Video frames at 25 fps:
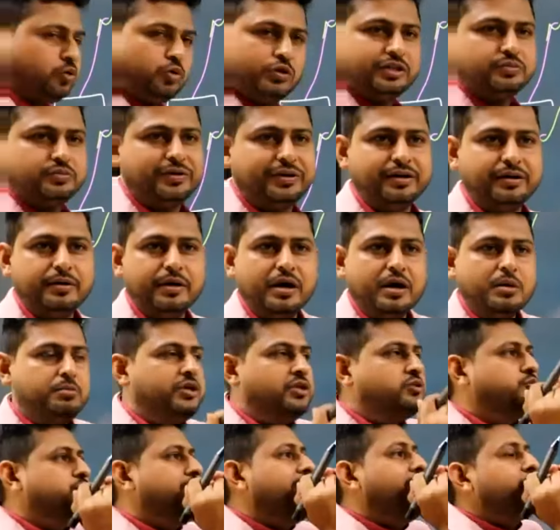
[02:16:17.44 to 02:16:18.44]
to this one. I
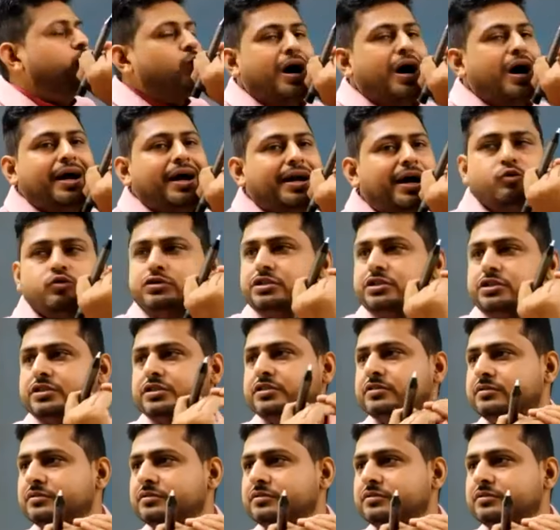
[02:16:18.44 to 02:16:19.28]
mean, we have to announce.